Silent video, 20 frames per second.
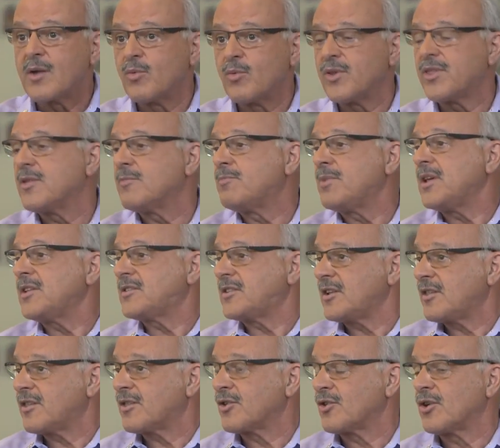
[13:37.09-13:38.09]
with the
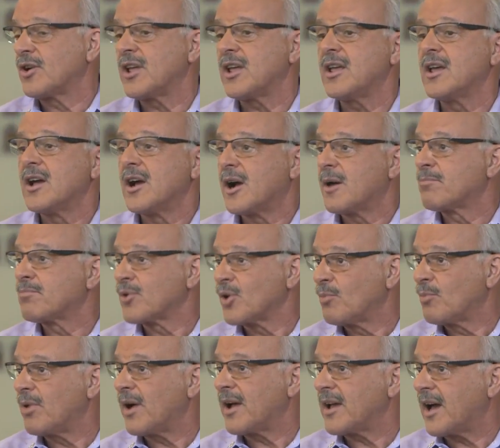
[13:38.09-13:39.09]
BC30
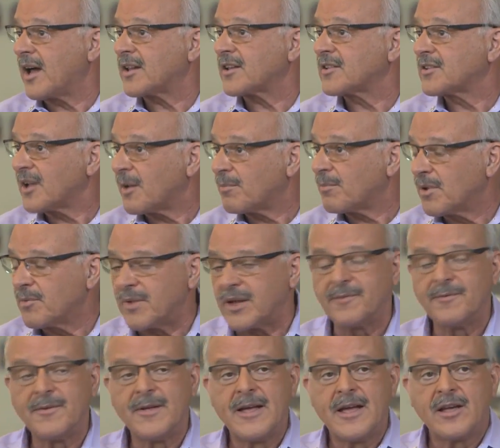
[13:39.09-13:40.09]
probiotic
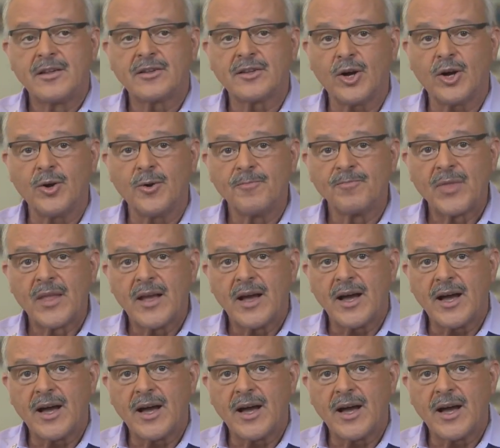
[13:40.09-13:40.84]
supplement. So